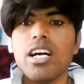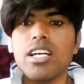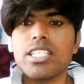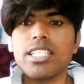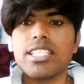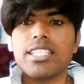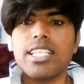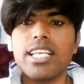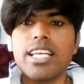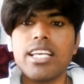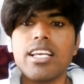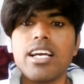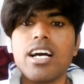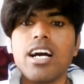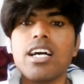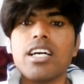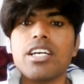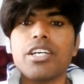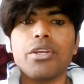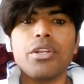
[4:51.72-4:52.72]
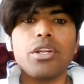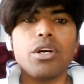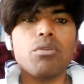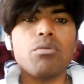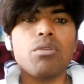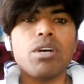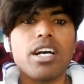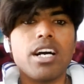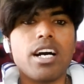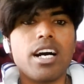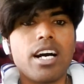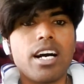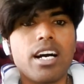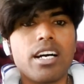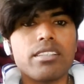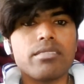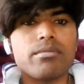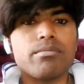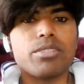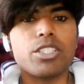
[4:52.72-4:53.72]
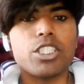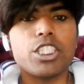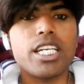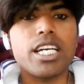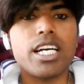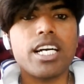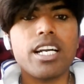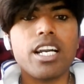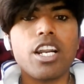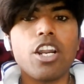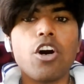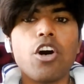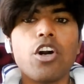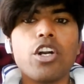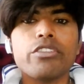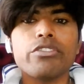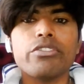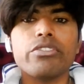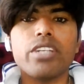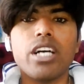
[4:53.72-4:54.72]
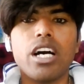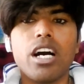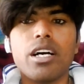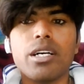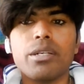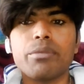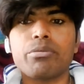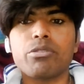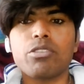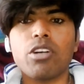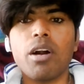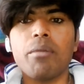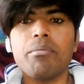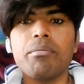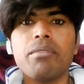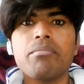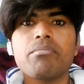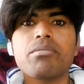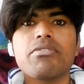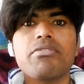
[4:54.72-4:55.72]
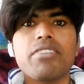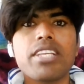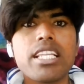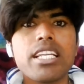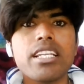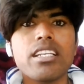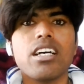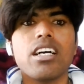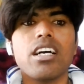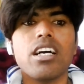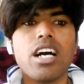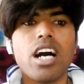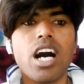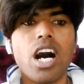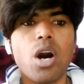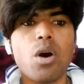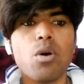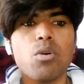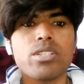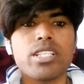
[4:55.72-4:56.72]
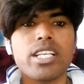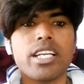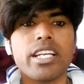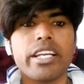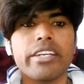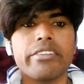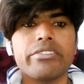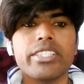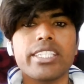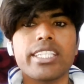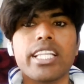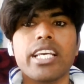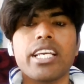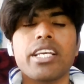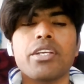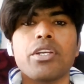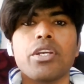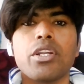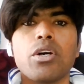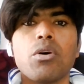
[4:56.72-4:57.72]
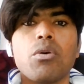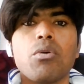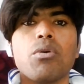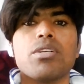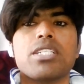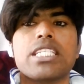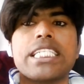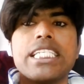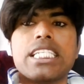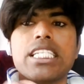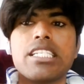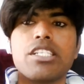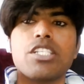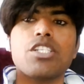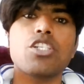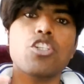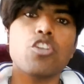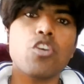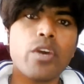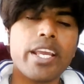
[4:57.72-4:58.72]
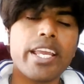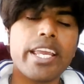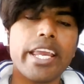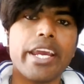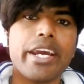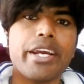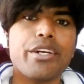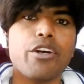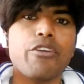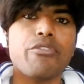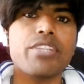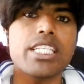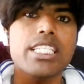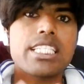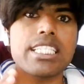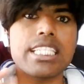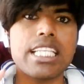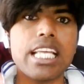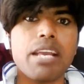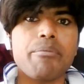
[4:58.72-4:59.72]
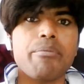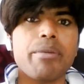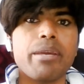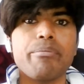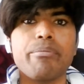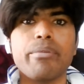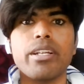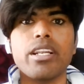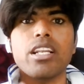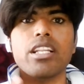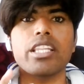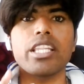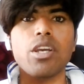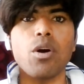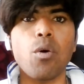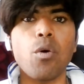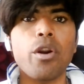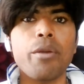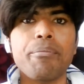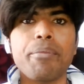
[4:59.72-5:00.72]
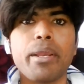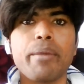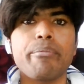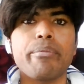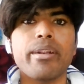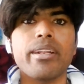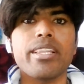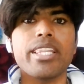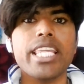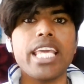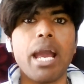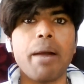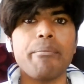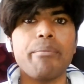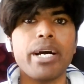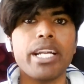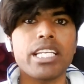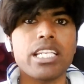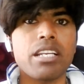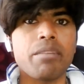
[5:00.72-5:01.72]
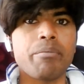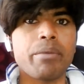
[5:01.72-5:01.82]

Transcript: See, uh, you know, um, she had a lot of uh, problems within her house and everything. You know, she took care of the sick people, the old people, the abandoned